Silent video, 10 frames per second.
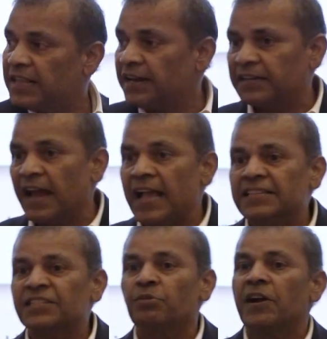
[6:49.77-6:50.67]
that I
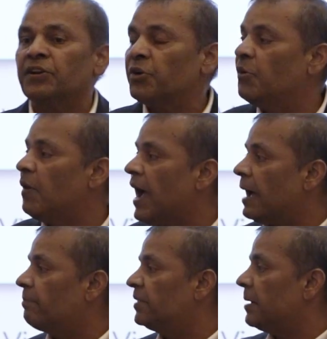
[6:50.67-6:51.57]
just want to
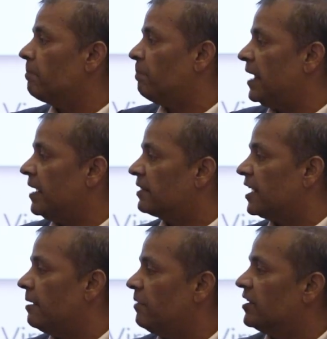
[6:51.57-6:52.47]
have them play a
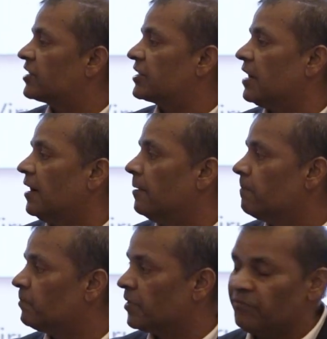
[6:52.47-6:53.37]
3 minutes
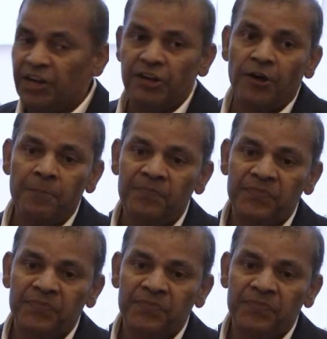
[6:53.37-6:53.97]
video.